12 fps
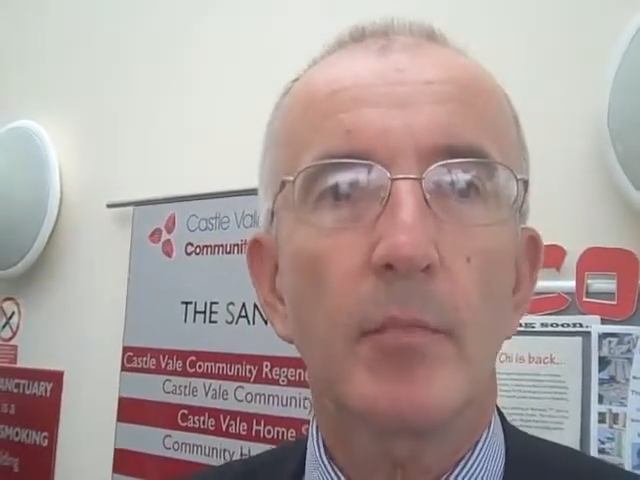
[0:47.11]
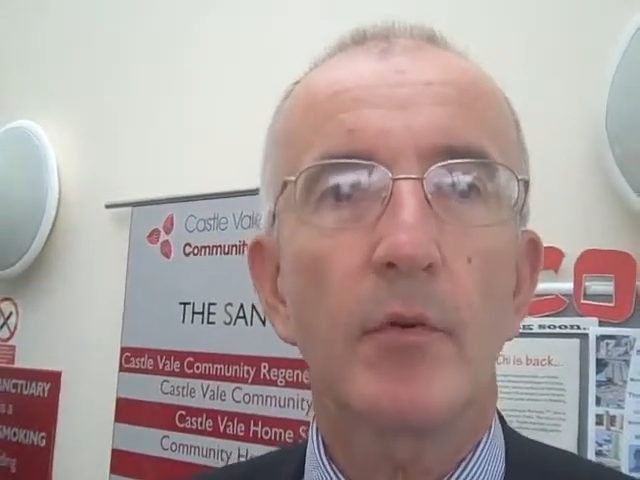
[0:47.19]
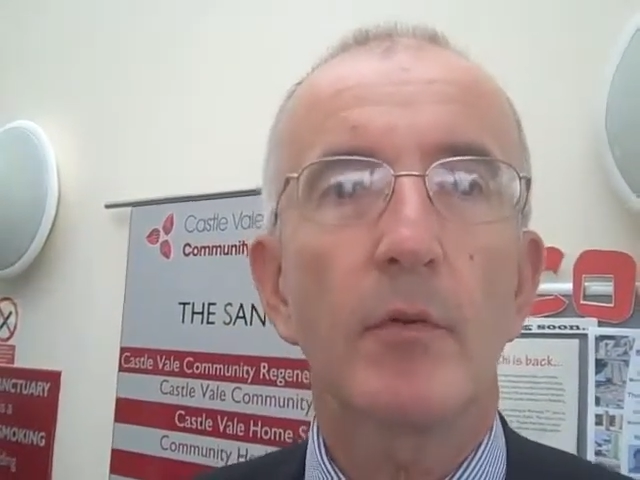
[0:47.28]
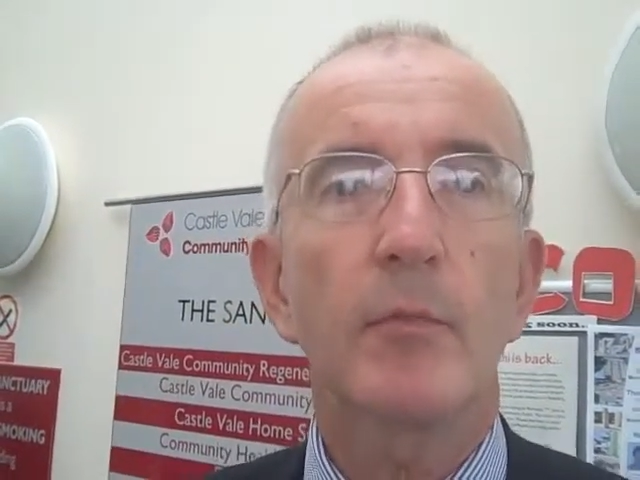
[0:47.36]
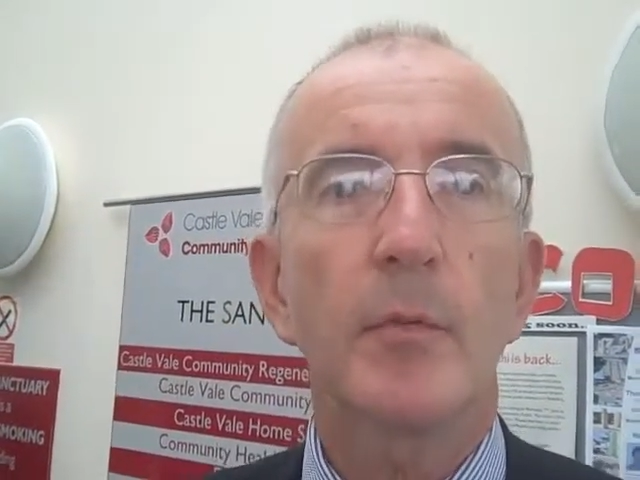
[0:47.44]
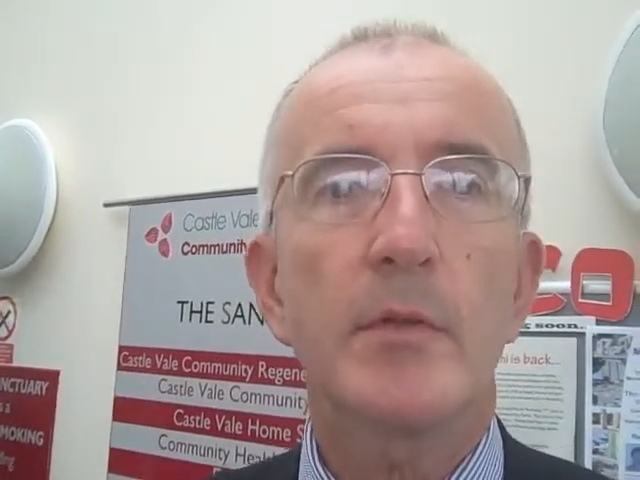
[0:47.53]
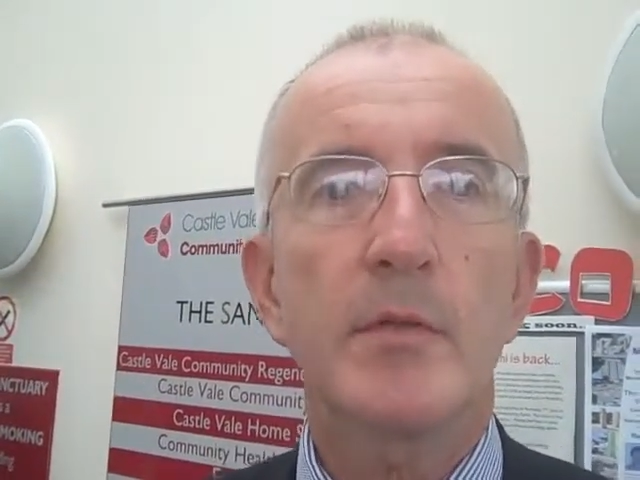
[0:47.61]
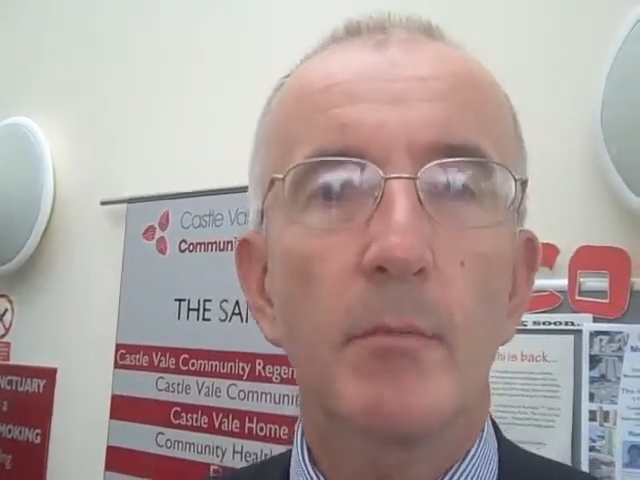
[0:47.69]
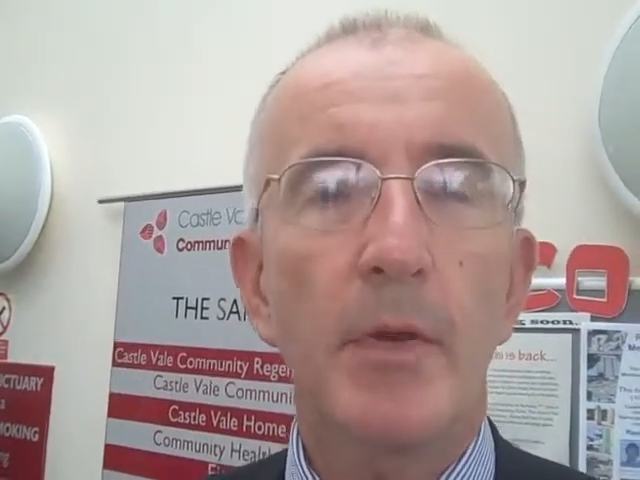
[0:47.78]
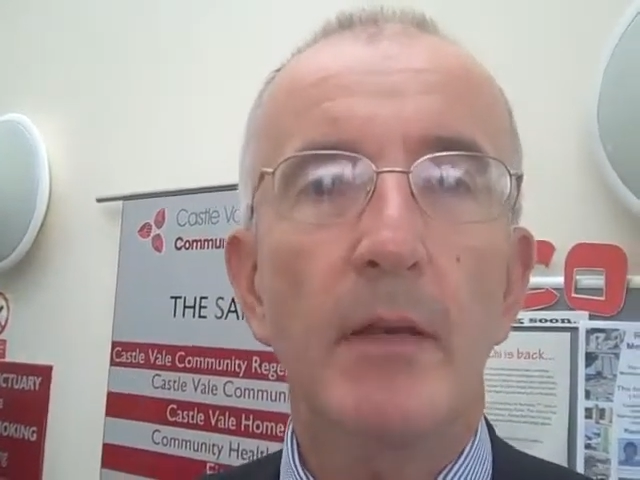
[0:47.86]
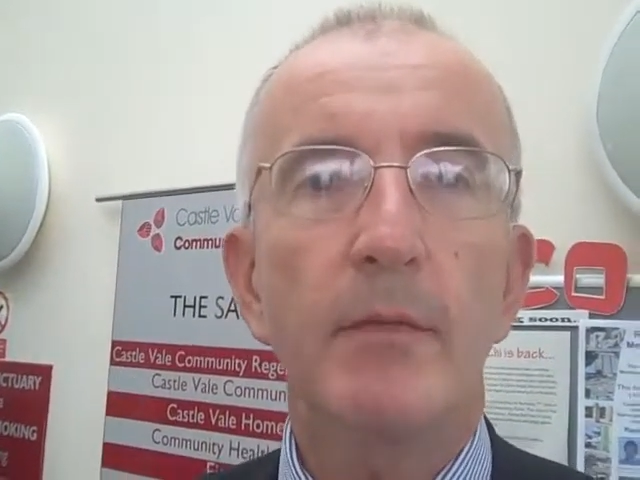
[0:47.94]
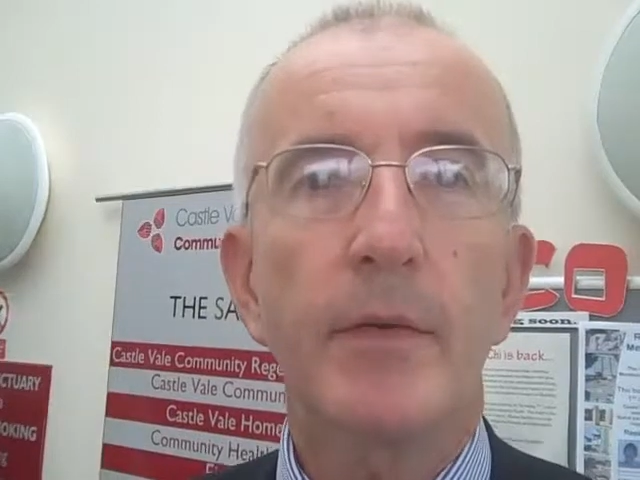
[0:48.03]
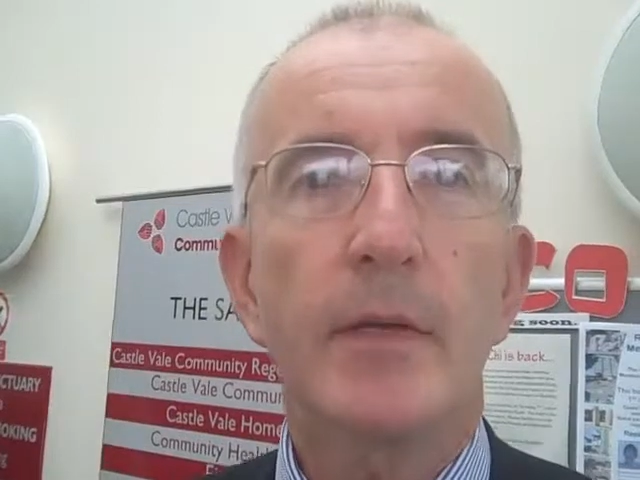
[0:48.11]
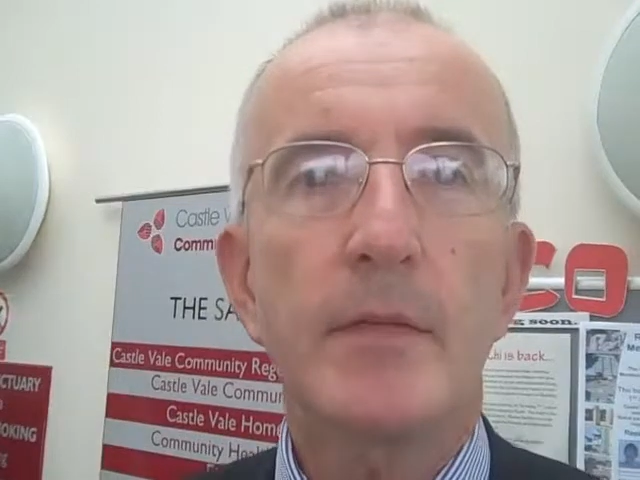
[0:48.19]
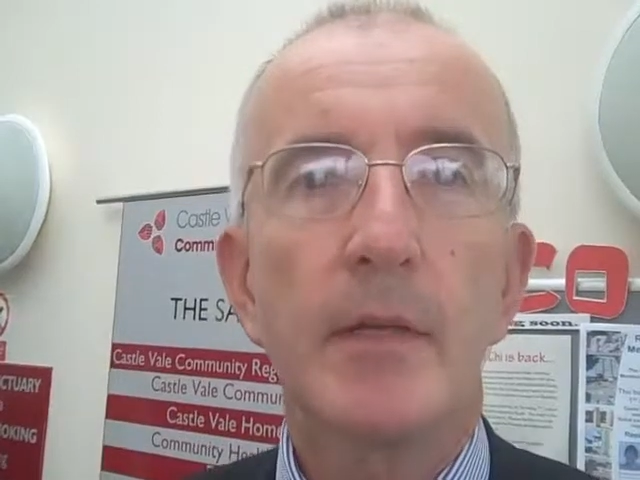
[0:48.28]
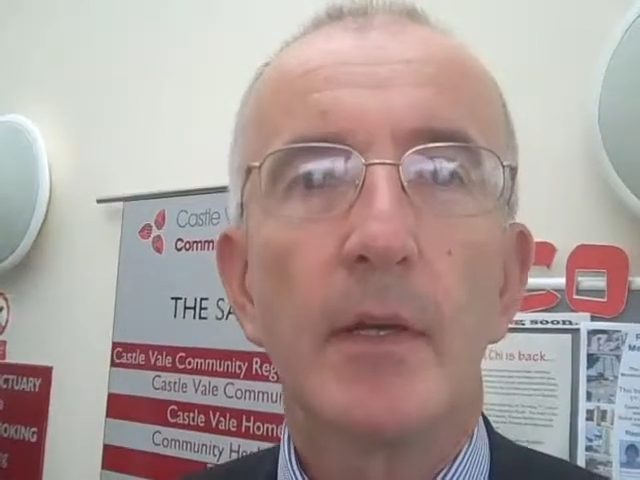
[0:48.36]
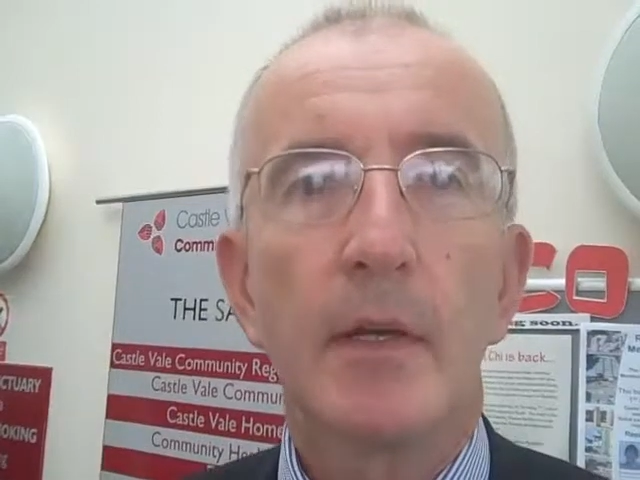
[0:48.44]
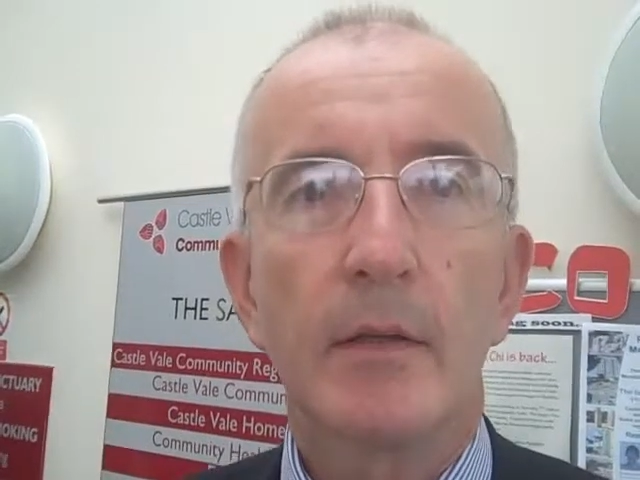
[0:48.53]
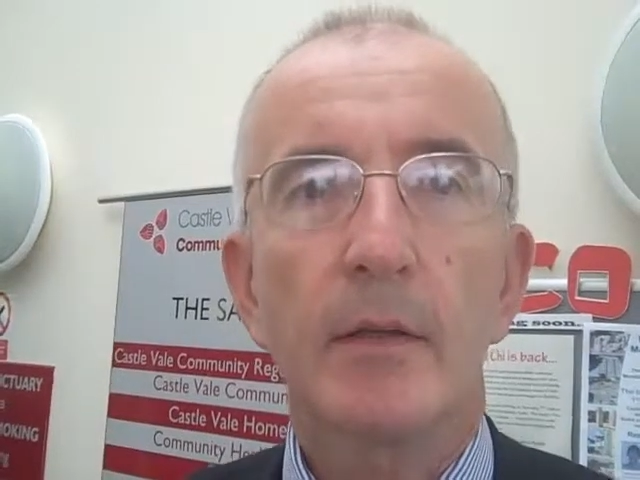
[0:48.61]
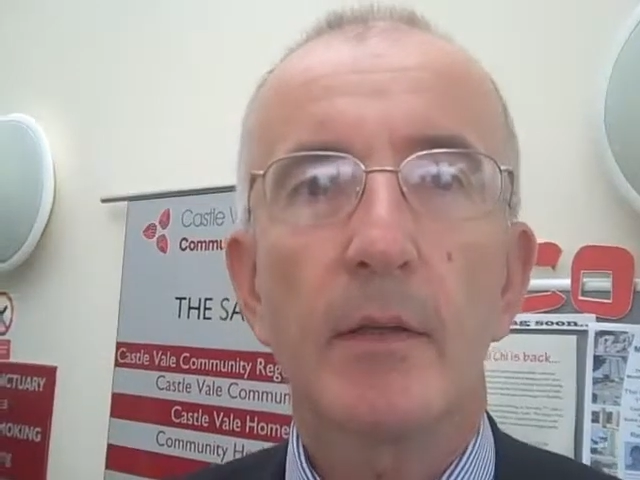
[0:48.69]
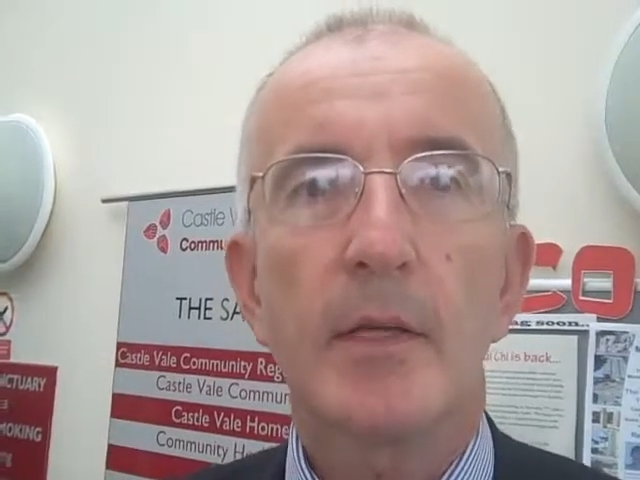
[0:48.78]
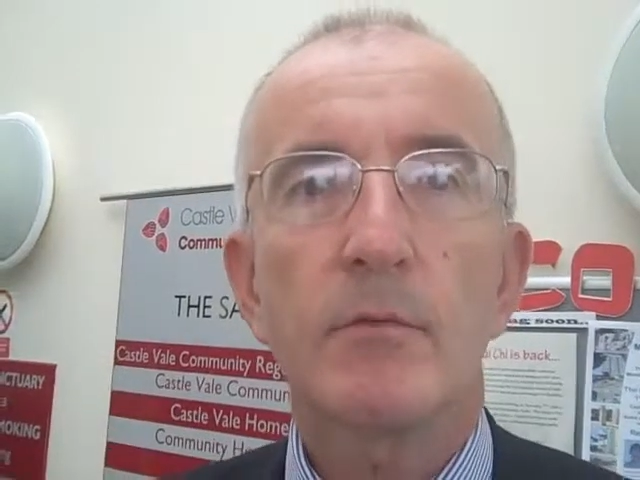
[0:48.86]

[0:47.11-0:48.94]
improvements and benefits that